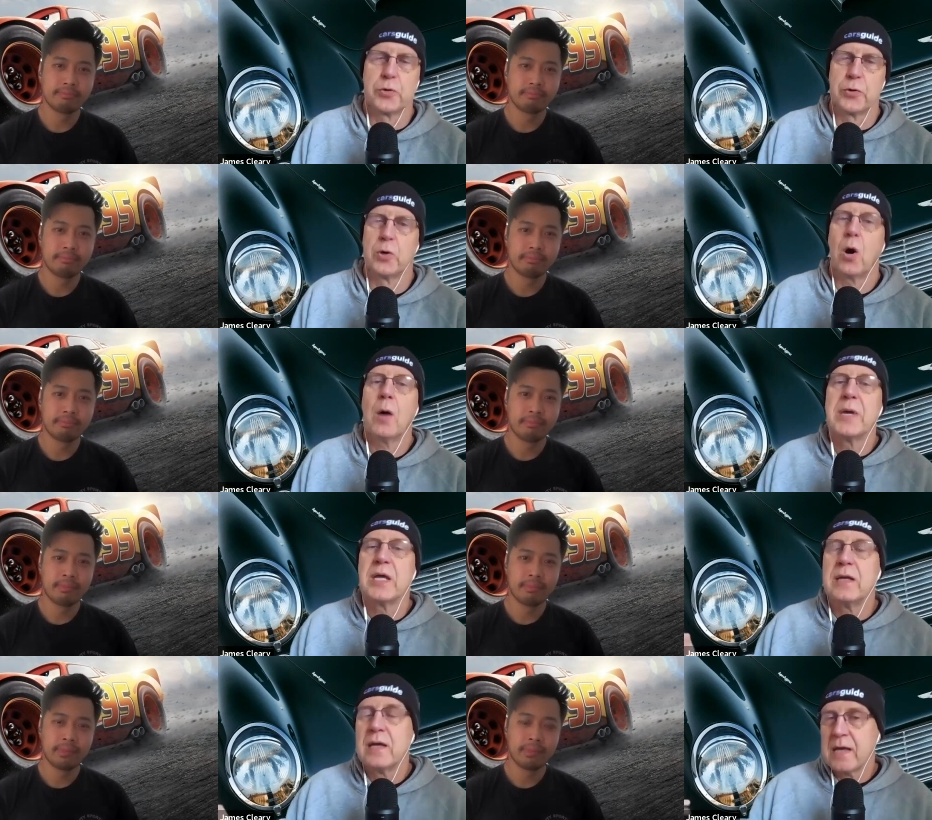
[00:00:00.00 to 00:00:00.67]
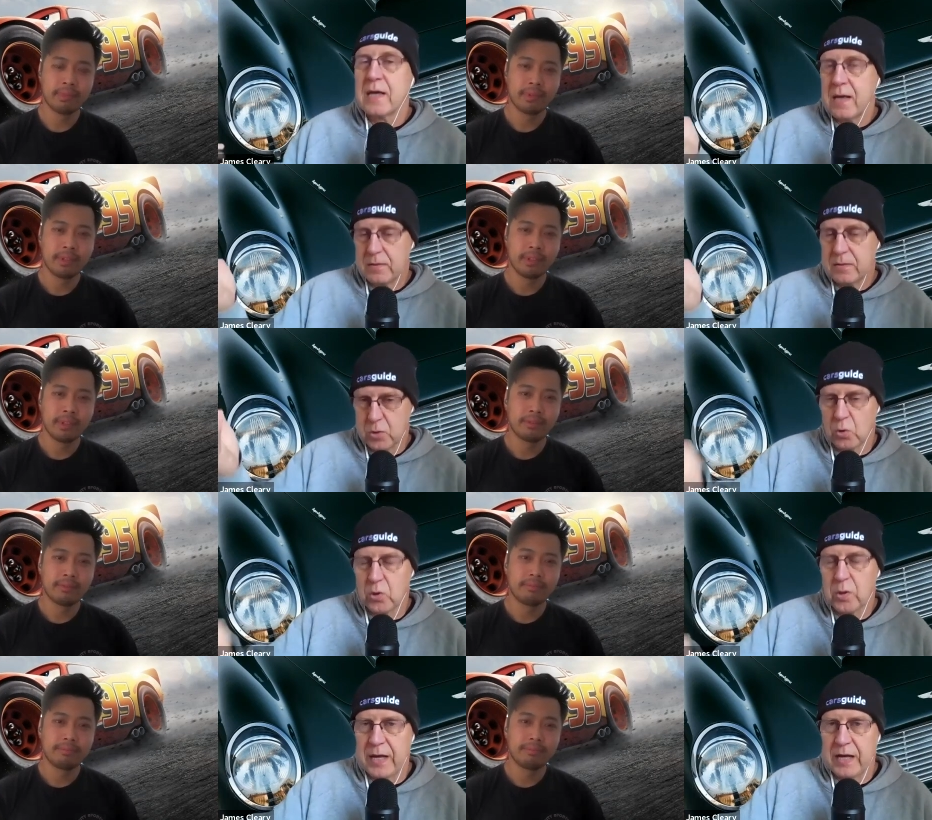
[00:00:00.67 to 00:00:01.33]
Speaker 1: true. I mean,
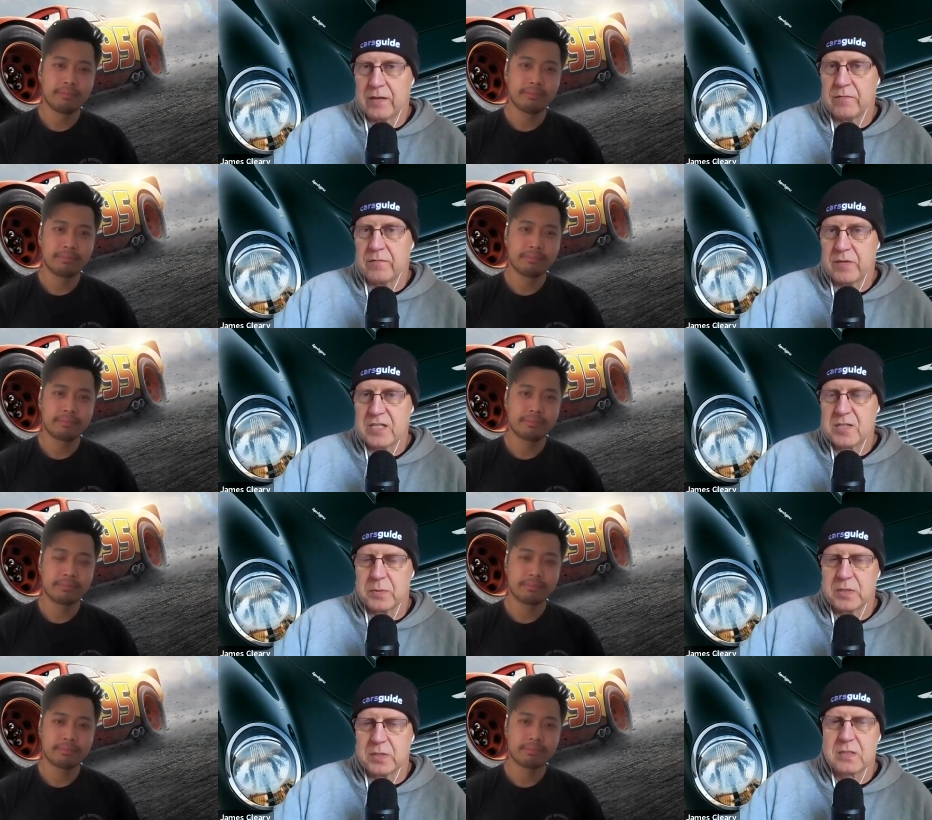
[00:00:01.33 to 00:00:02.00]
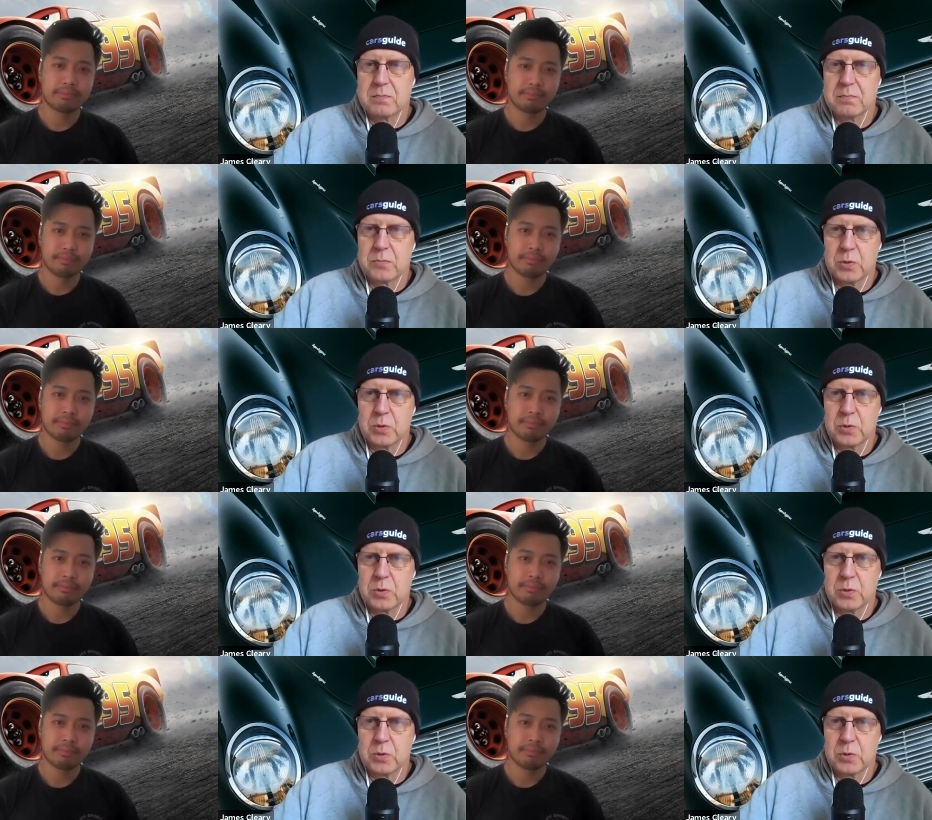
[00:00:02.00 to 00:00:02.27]
talk about investments.